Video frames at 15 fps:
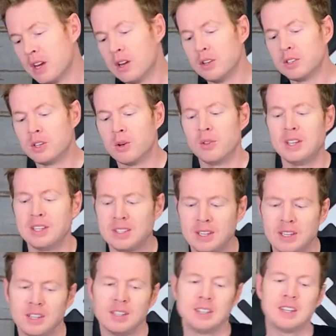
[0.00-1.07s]
So this
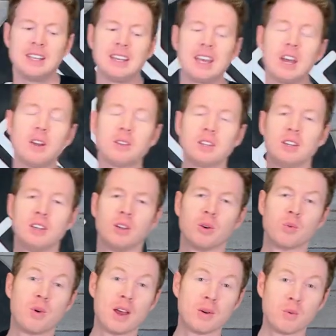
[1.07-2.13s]
is the Kelty
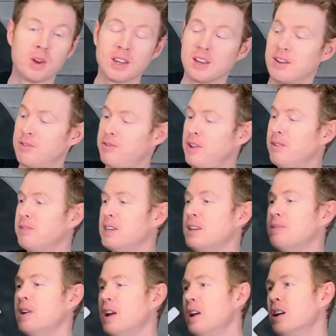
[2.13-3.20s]
Redwing 50.
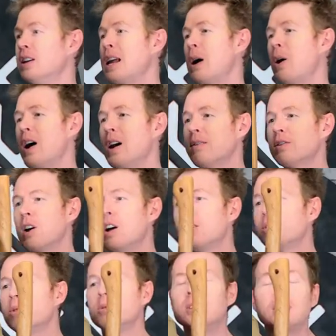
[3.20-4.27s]
Now I have gone
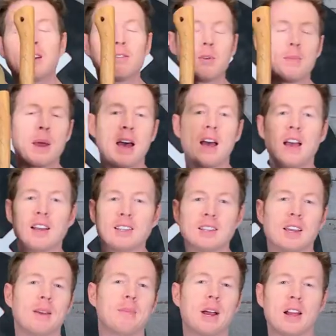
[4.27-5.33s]
through several bags
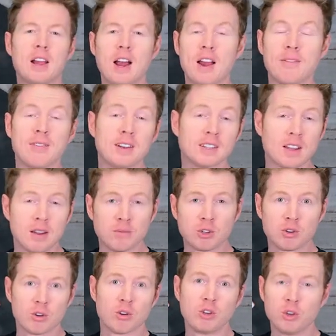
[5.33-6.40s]
in my life, as I'm
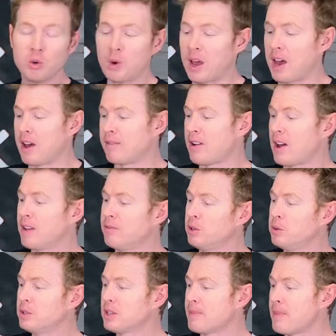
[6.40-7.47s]
sure you have. I've
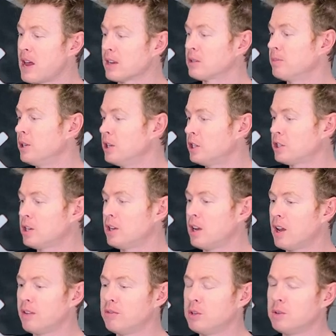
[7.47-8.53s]
used a Maxpedition,
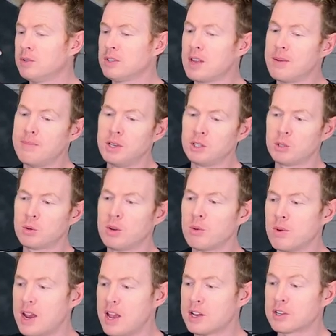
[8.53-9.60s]
I've used a Mystery
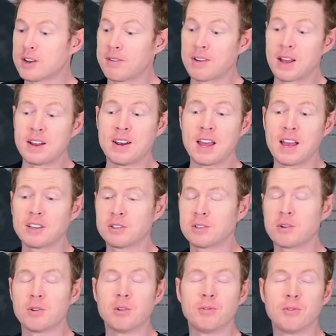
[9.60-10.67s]
Ranch, I've had an
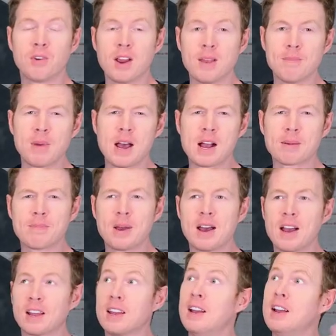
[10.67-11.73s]
external frame
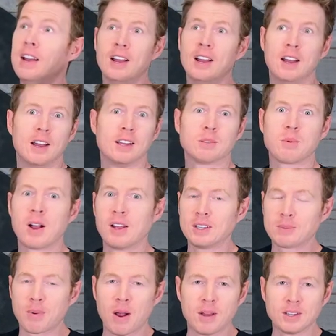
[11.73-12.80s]
backpack, as well as
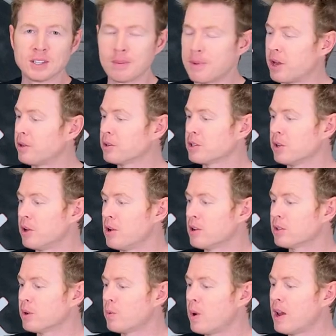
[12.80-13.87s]
probably some others
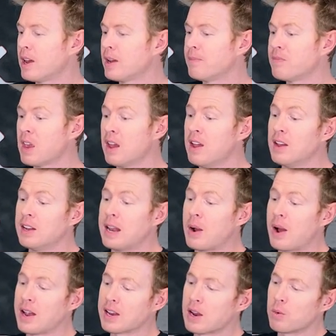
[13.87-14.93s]
along the way.
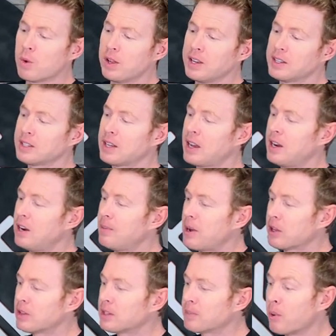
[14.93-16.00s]
Now I got really excited
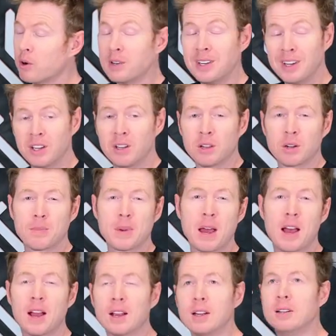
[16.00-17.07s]
about this particular
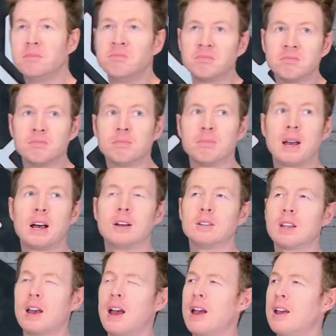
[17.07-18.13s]
bag
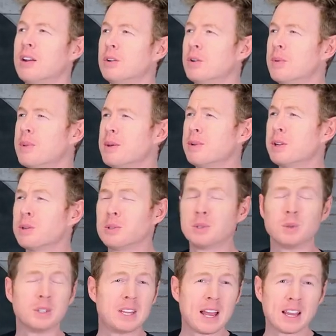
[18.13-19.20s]
about, I don't know, maybe close
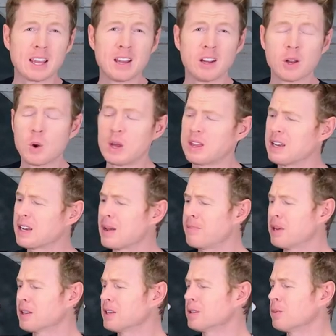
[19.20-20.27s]
to a decade ago. I think I
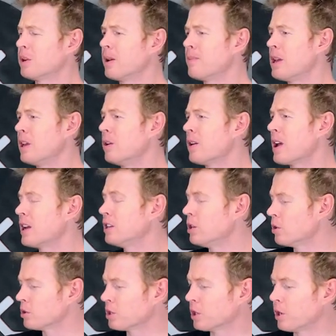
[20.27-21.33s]
picked this one up eight or nine
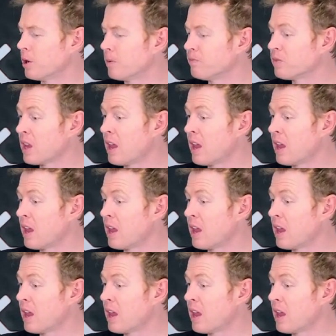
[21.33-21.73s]
years ago.